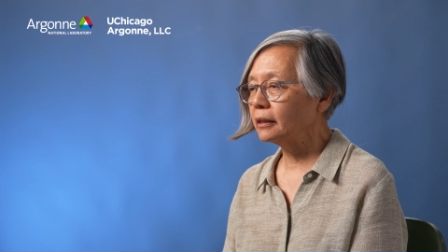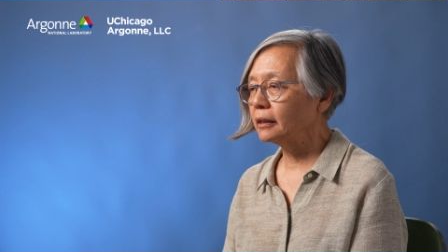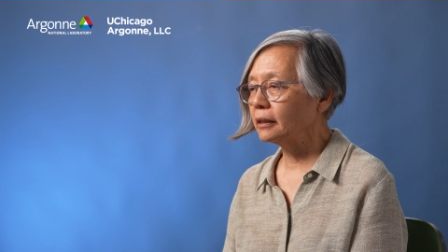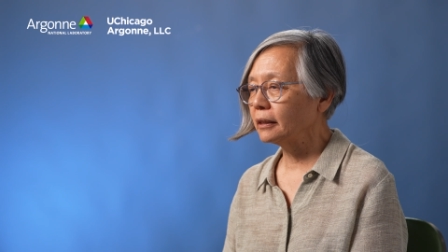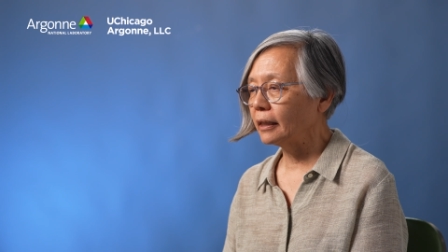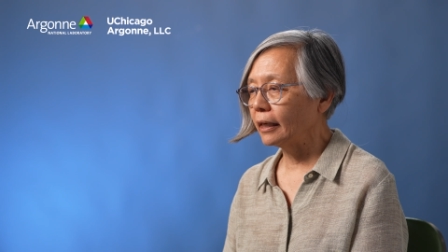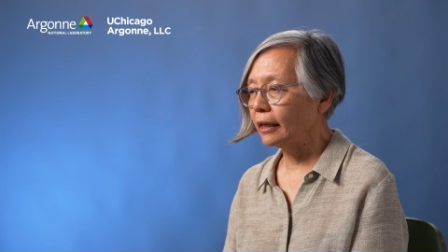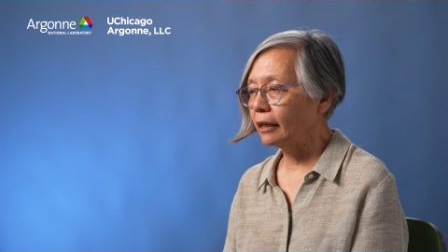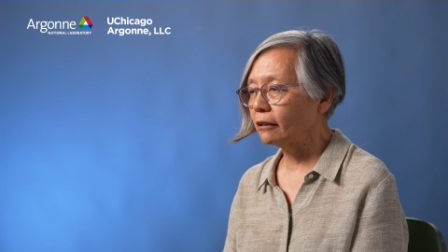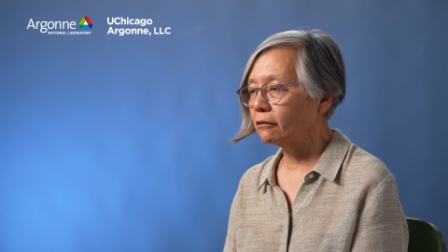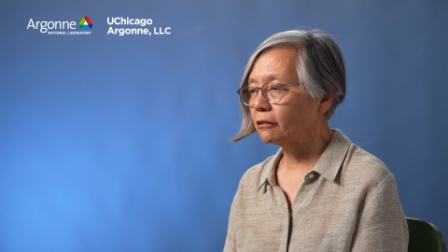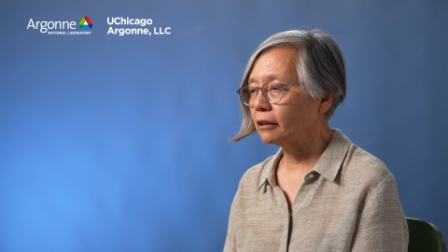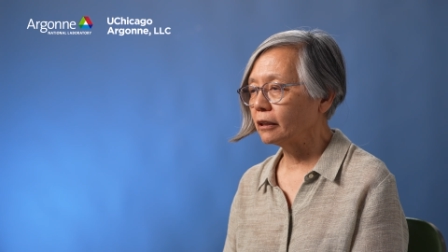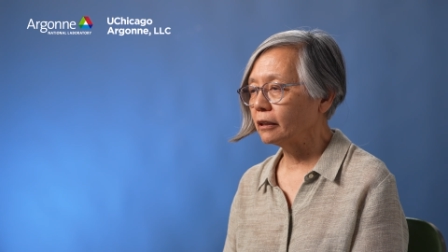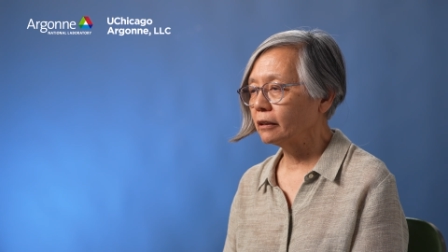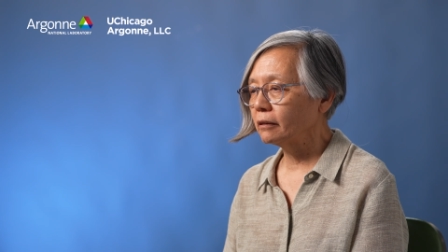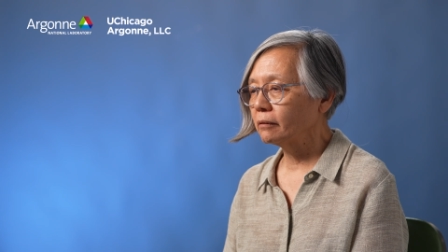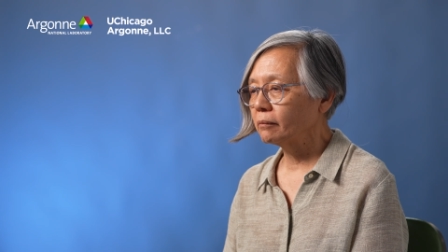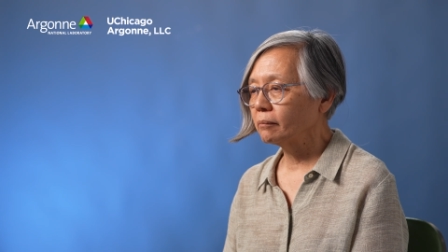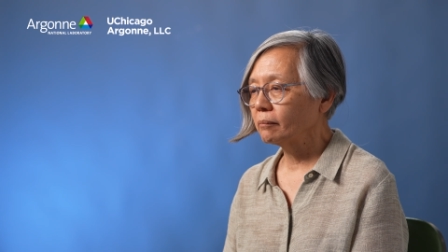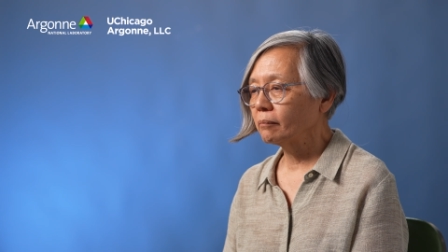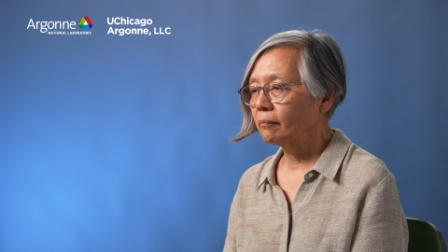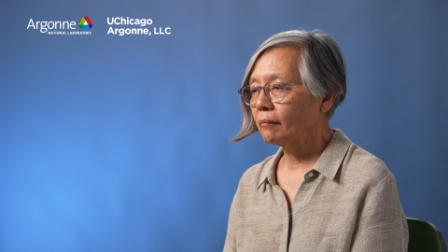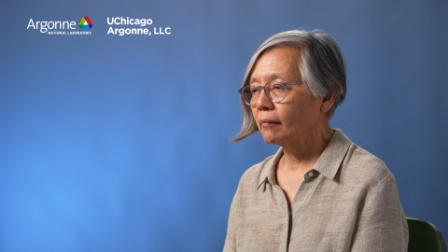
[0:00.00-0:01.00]
scattering,
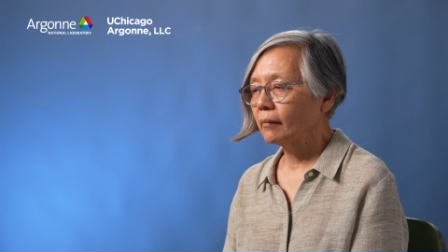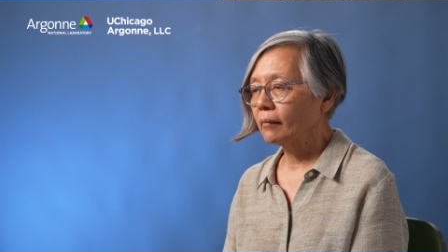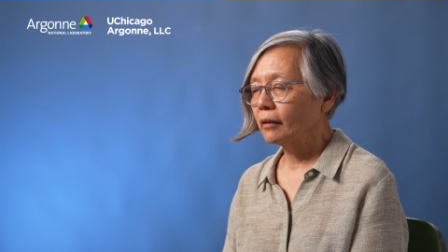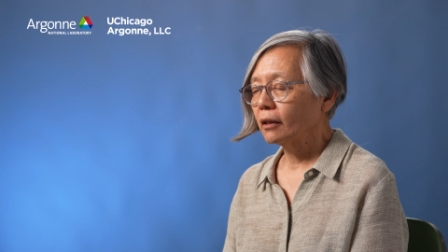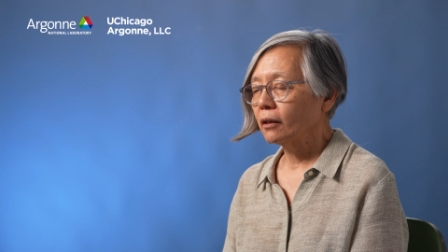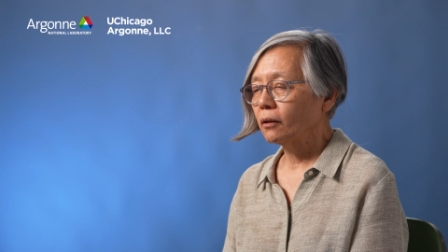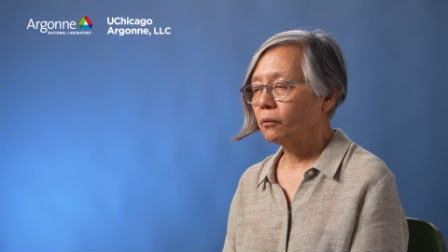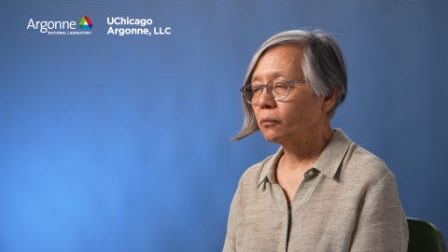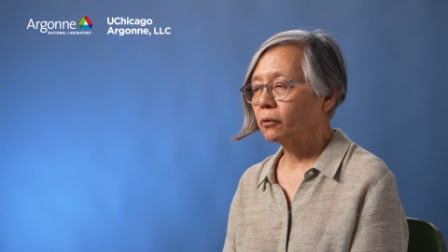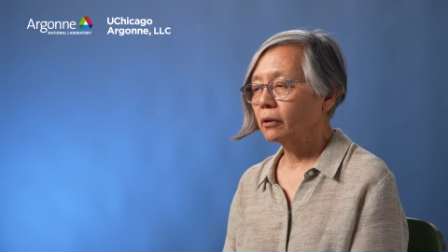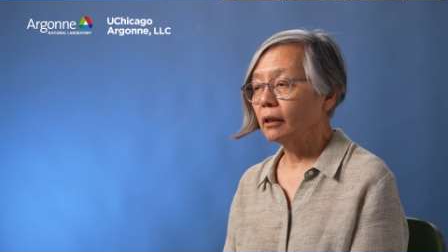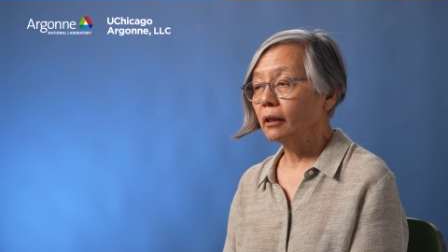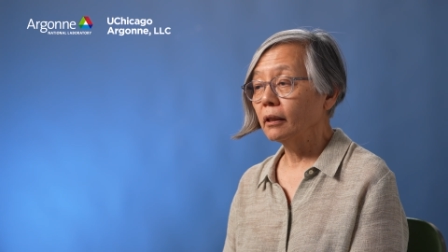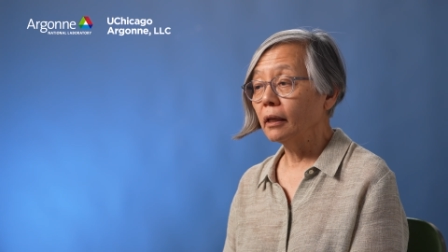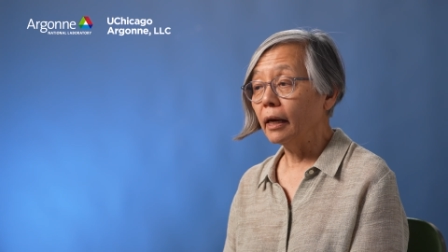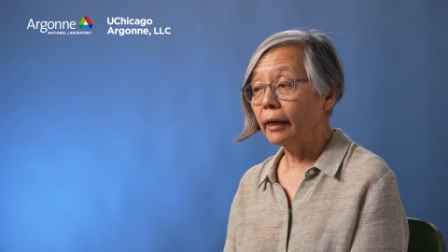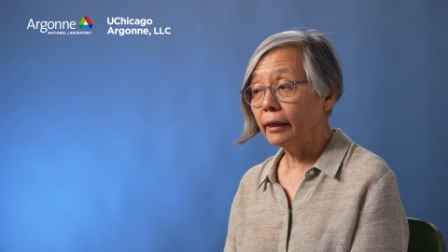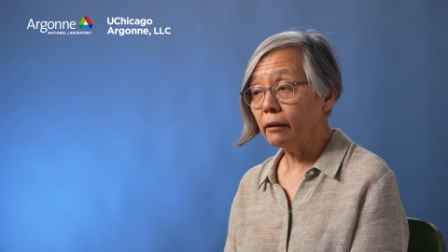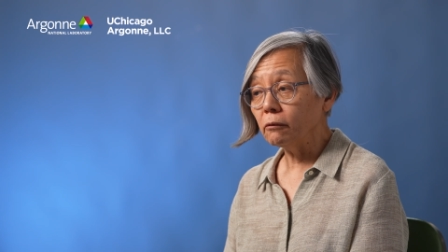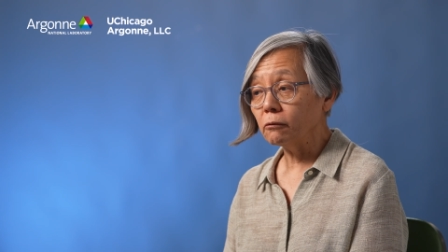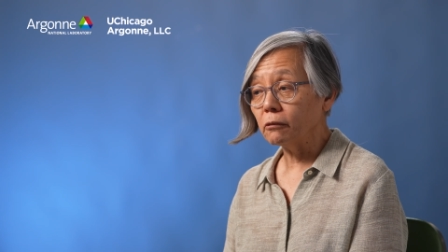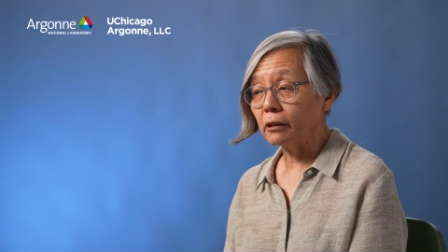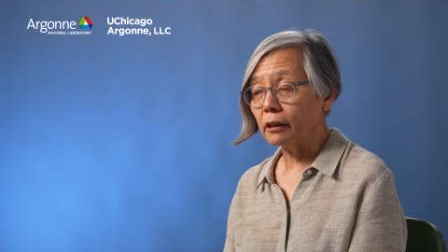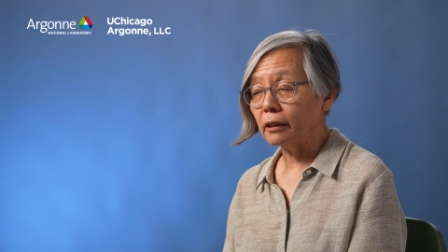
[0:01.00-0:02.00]
where the
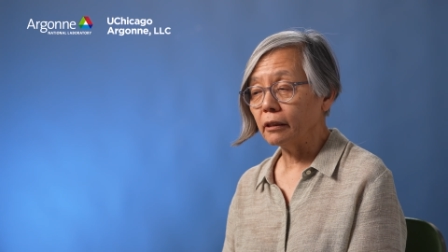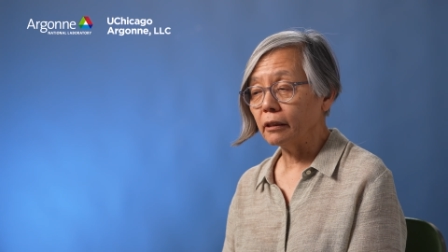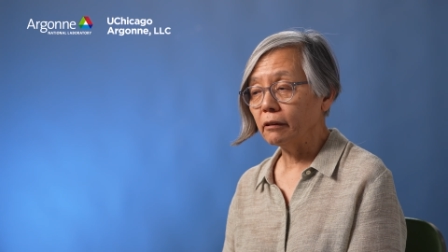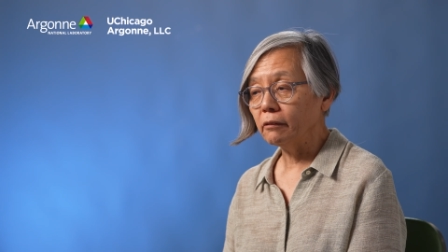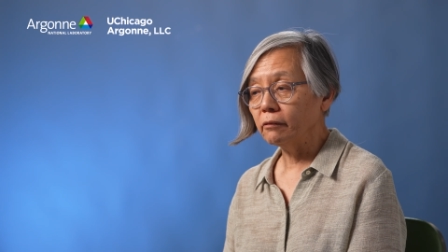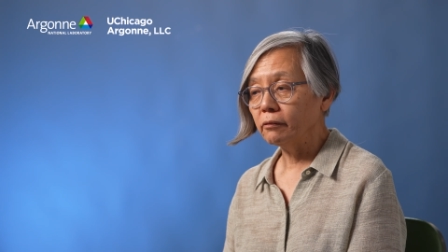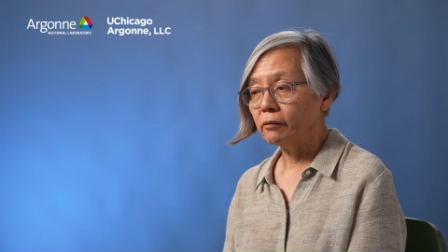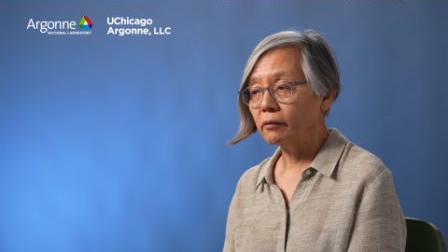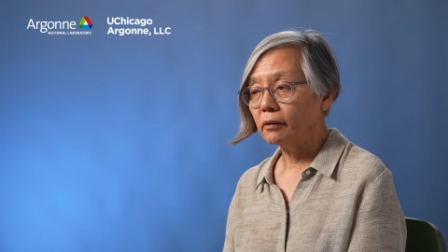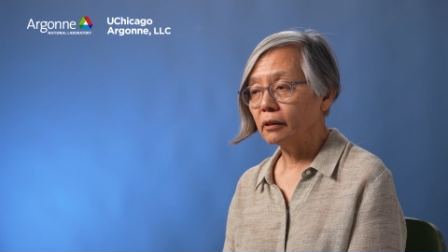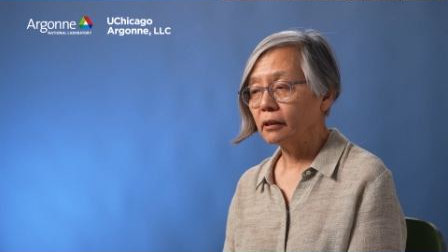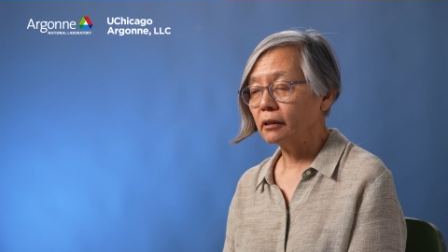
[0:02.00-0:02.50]
light wave